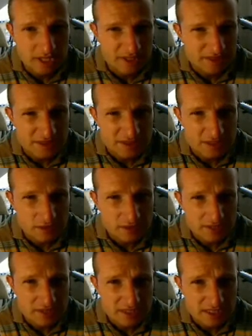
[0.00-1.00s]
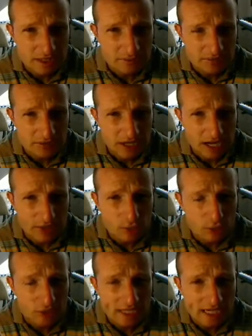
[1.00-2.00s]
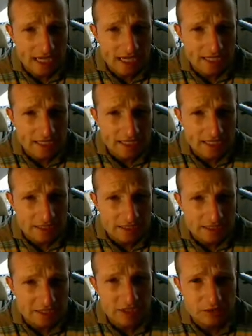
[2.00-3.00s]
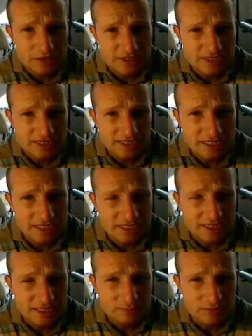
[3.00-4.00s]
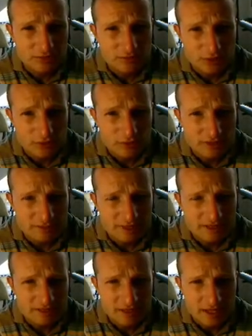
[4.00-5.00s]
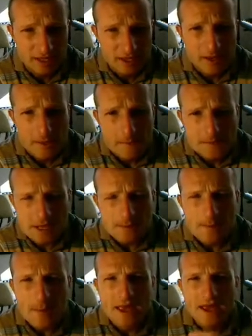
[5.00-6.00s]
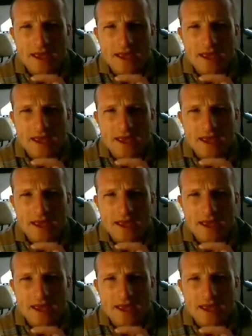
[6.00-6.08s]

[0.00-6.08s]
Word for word: If it snows in December, I would like to go skiing for Christmas. So